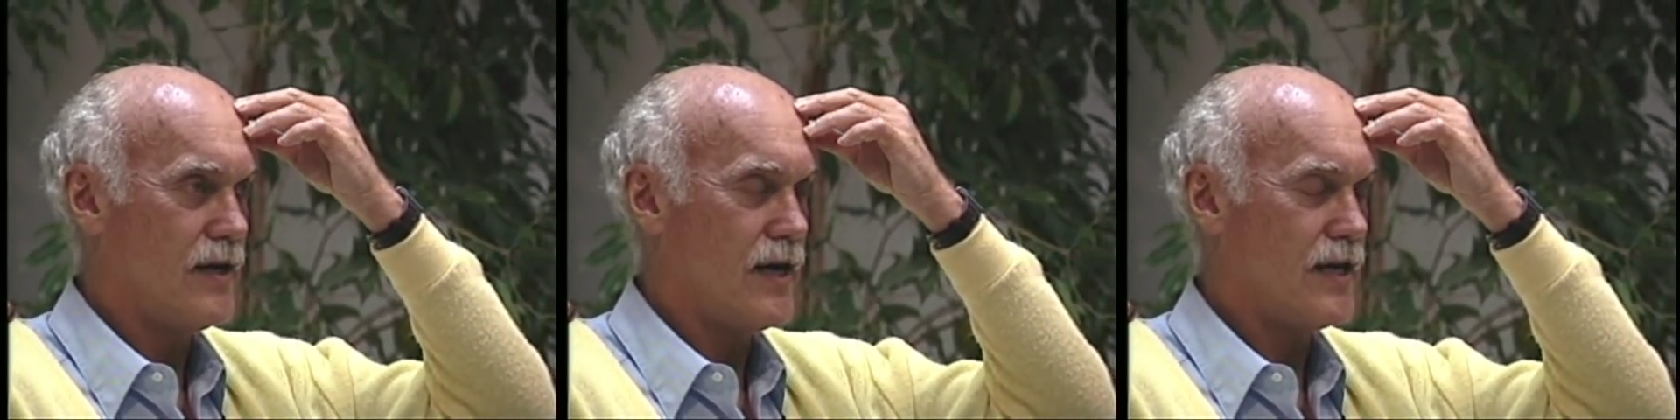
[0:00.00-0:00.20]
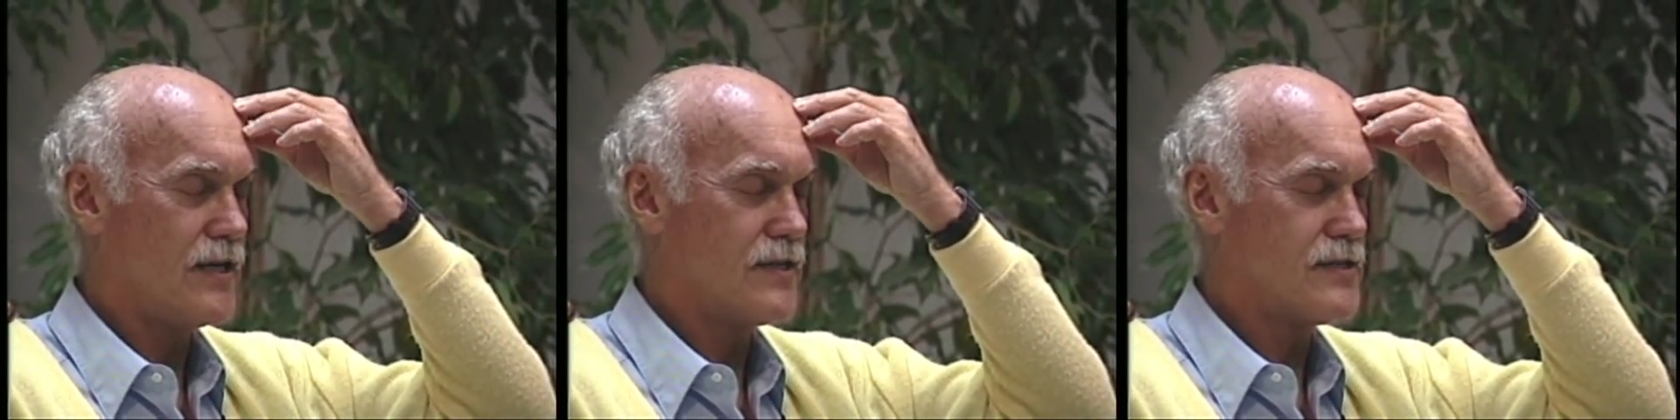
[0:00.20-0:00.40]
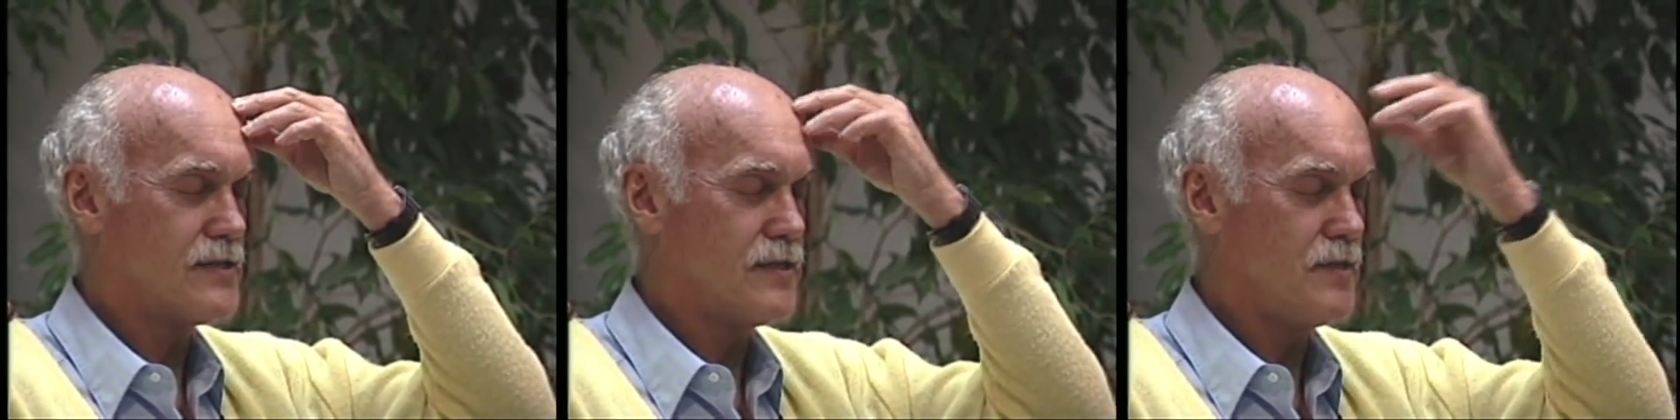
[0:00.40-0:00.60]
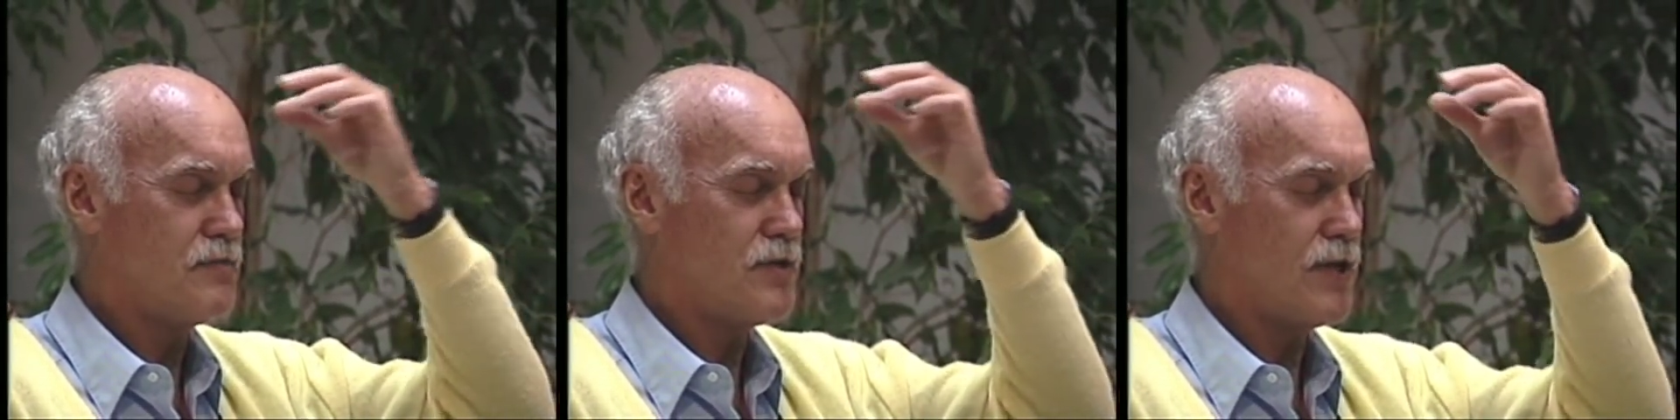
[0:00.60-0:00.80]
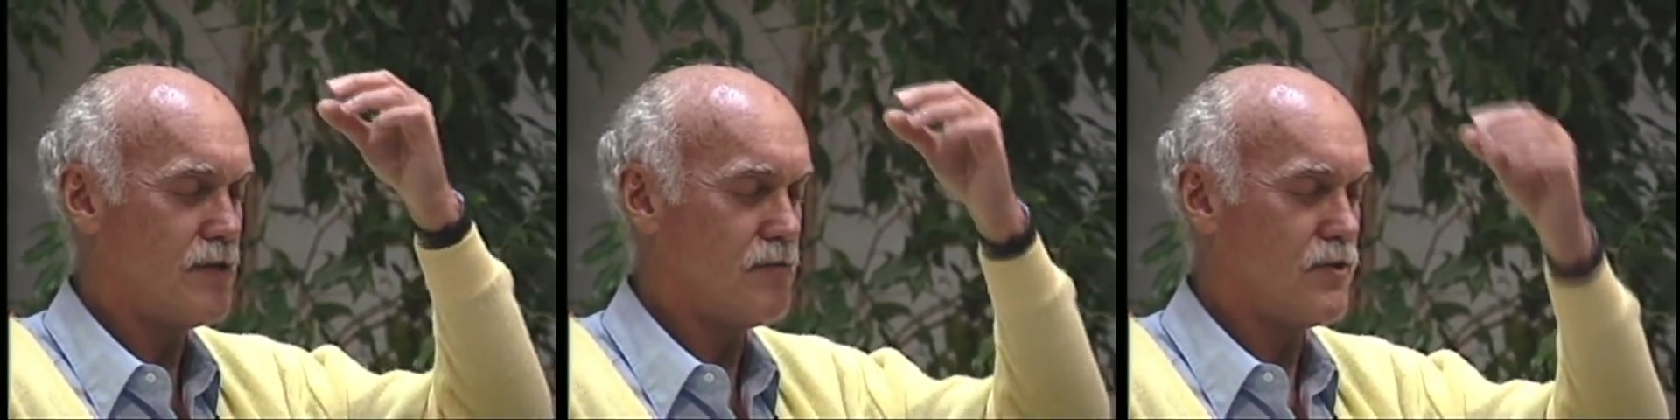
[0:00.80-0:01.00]
I could
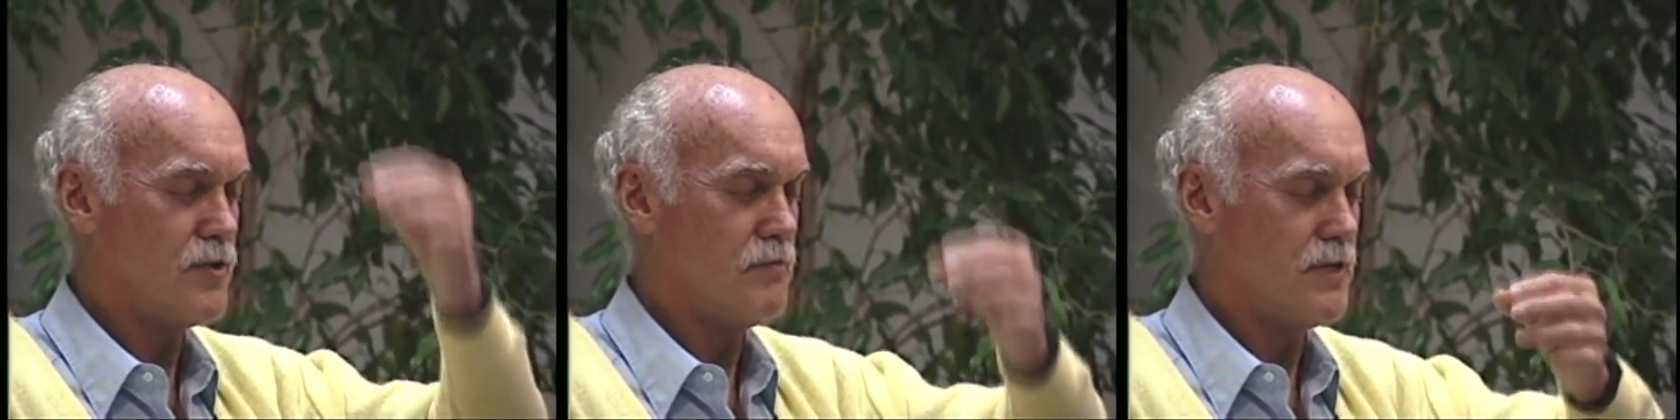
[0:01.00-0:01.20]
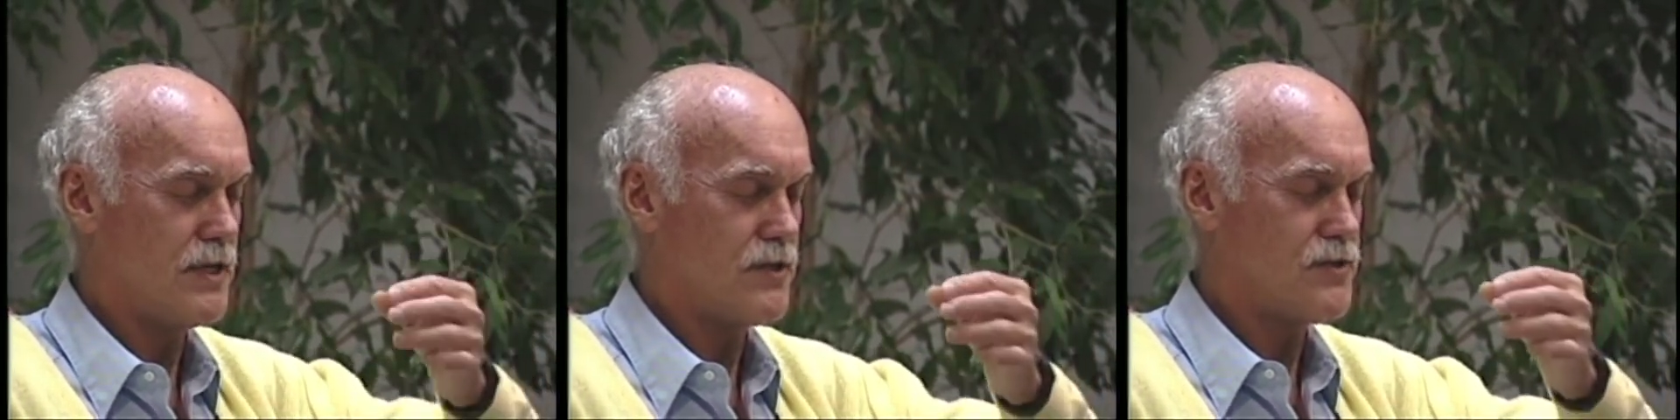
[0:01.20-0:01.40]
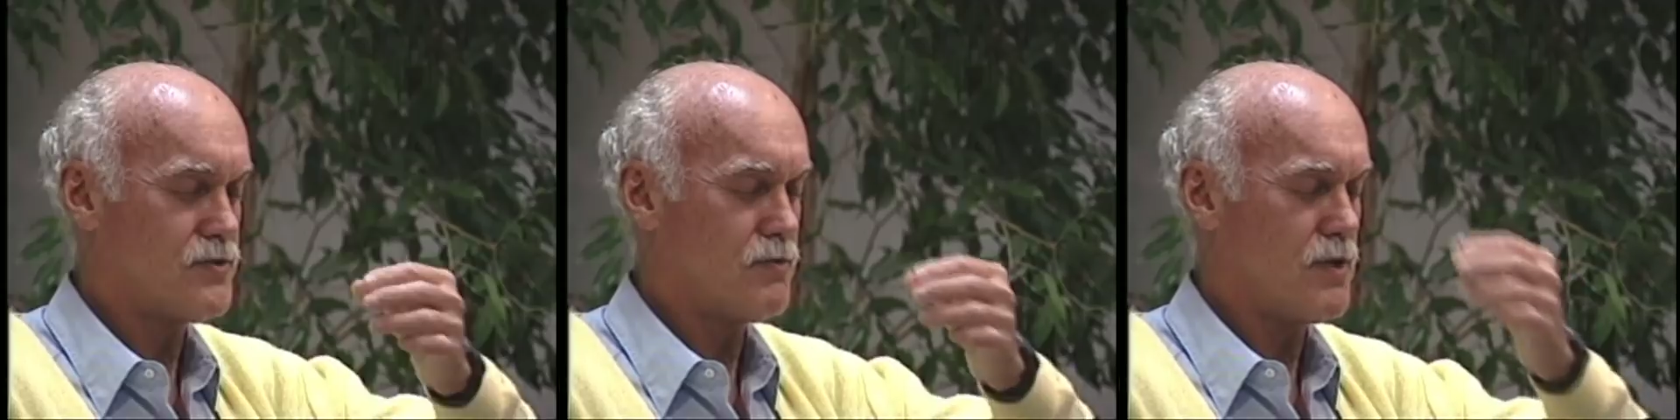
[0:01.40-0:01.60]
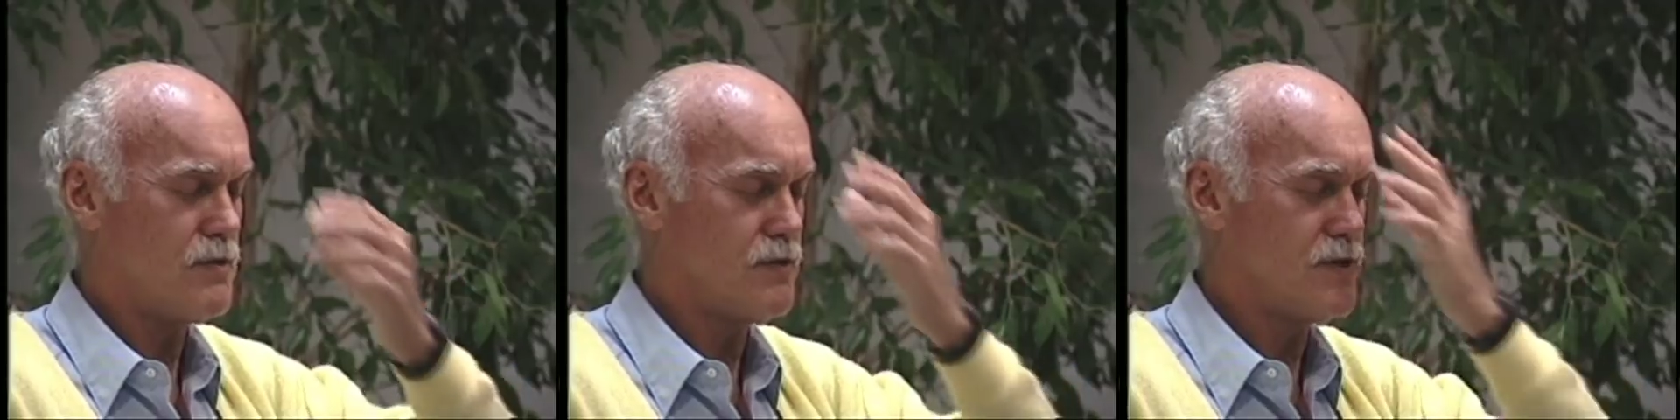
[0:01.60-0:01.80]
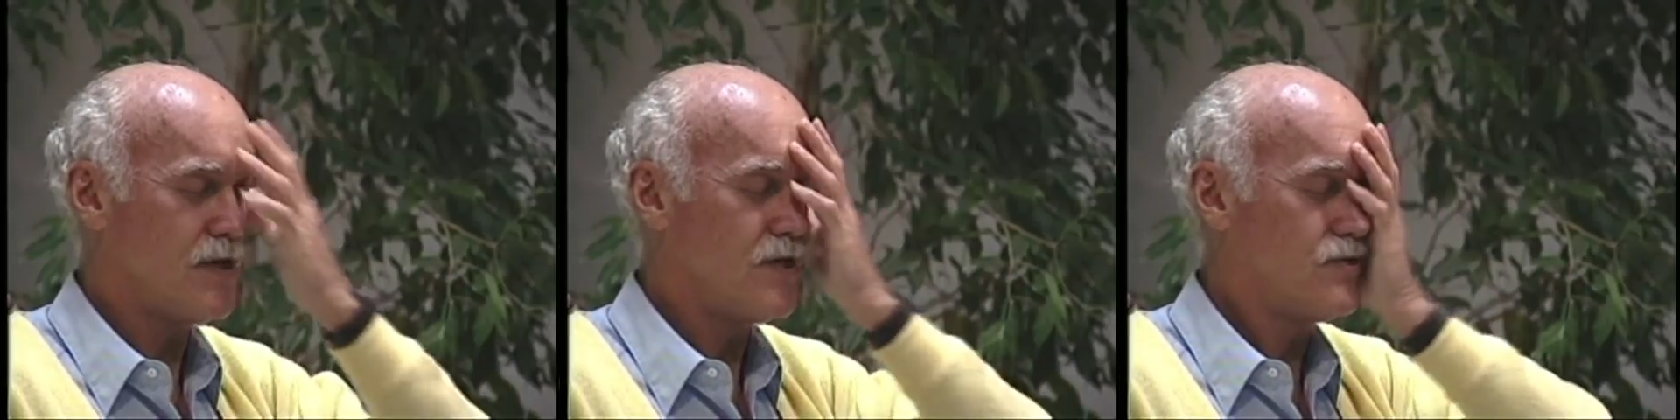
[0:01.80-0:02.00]
sleep 10 more minutes. What
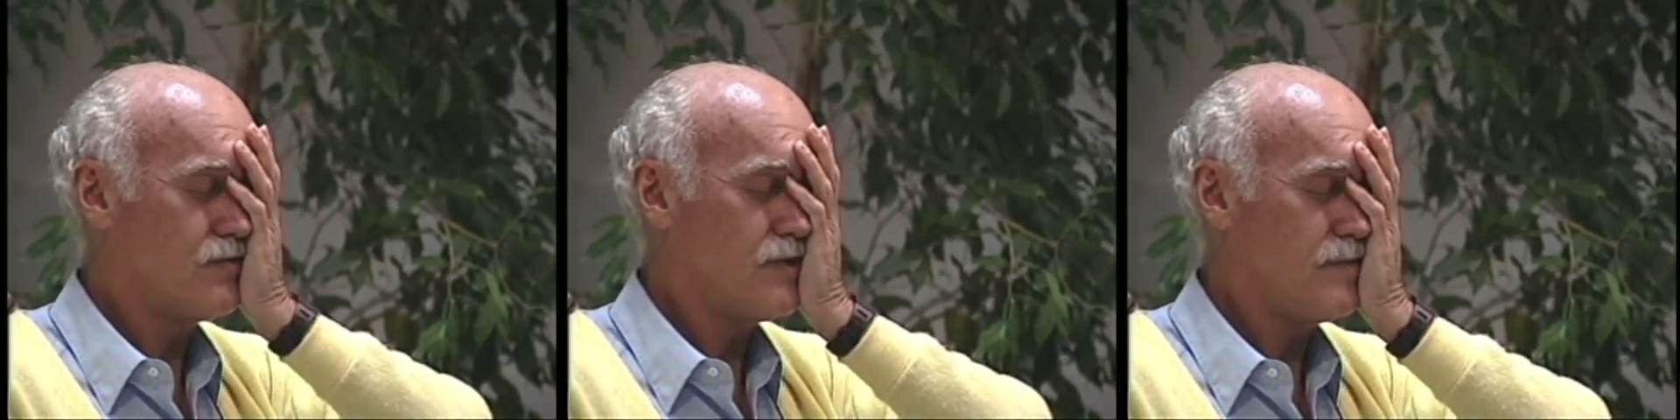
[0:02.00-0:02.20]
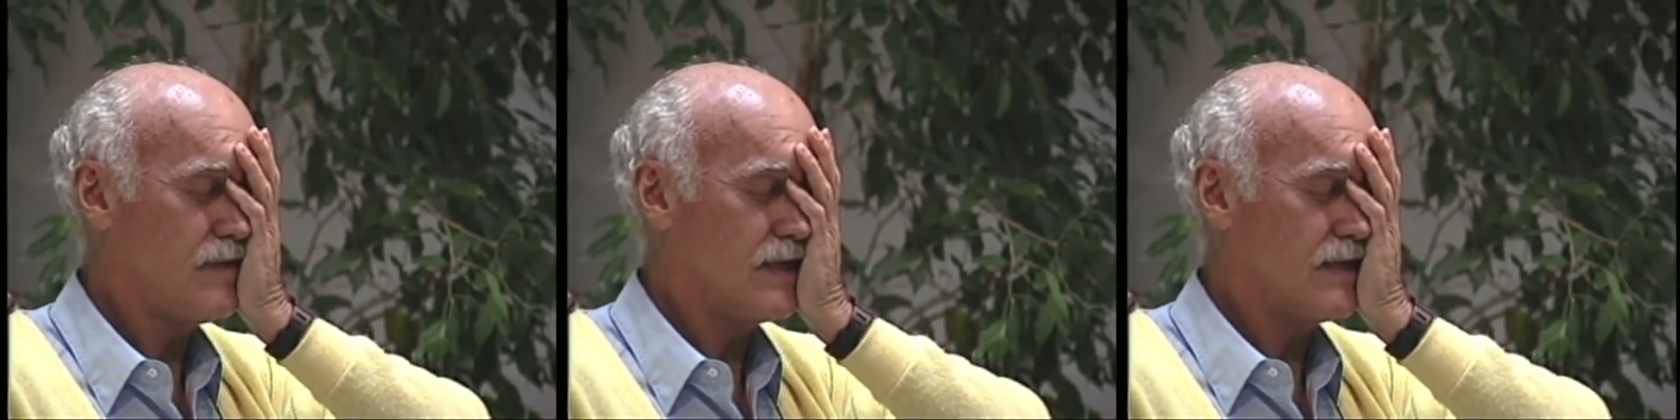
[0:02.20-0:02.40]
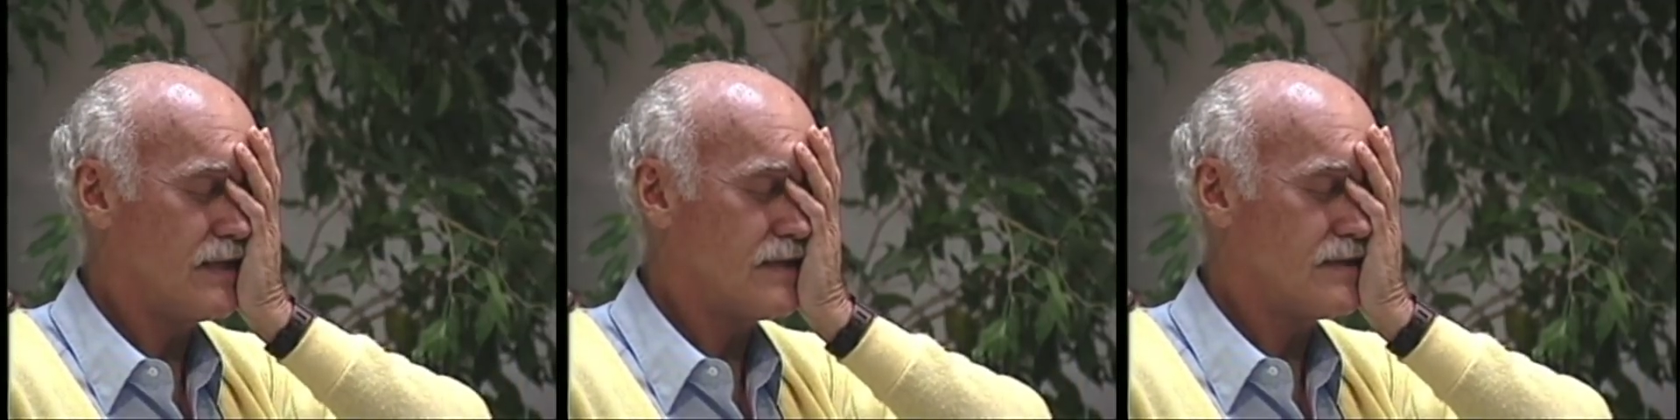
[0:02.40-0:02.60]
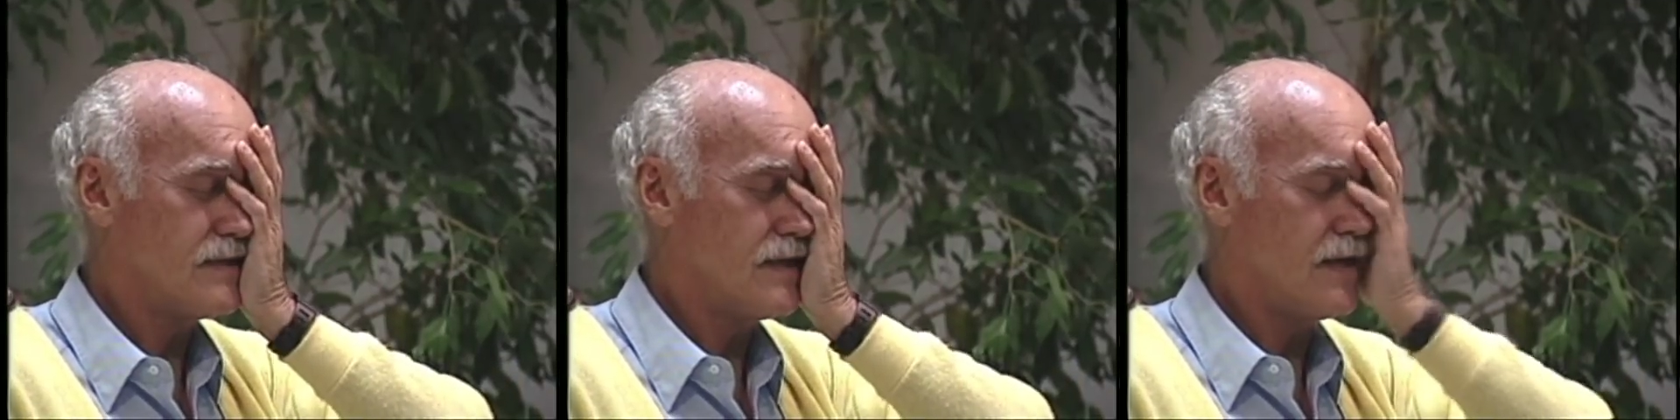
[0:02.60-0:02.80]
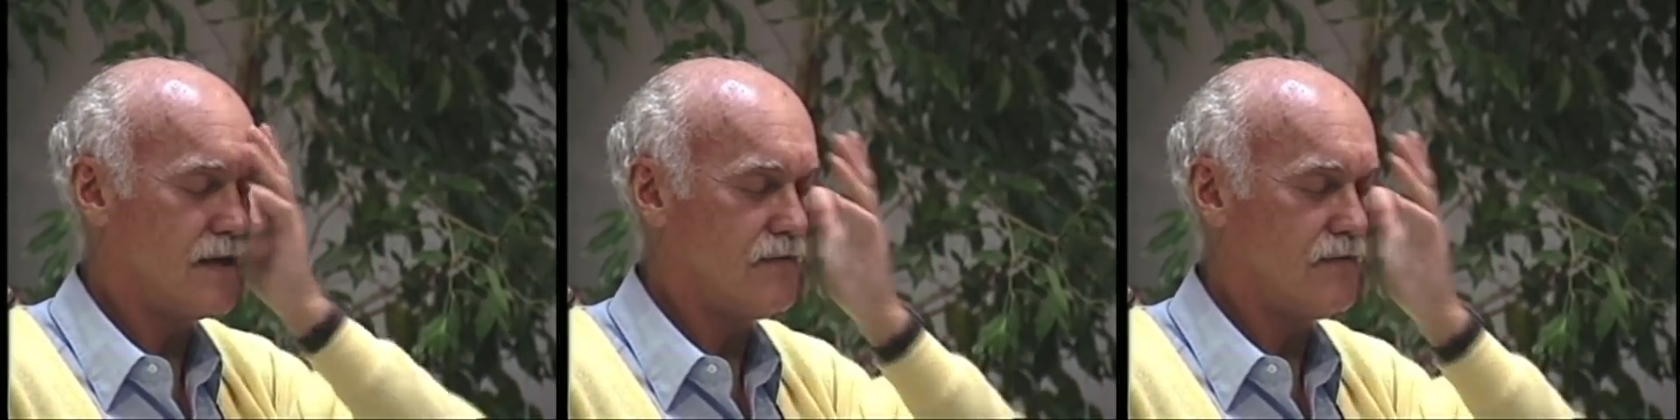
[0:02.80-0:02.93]
was I dreaming last night?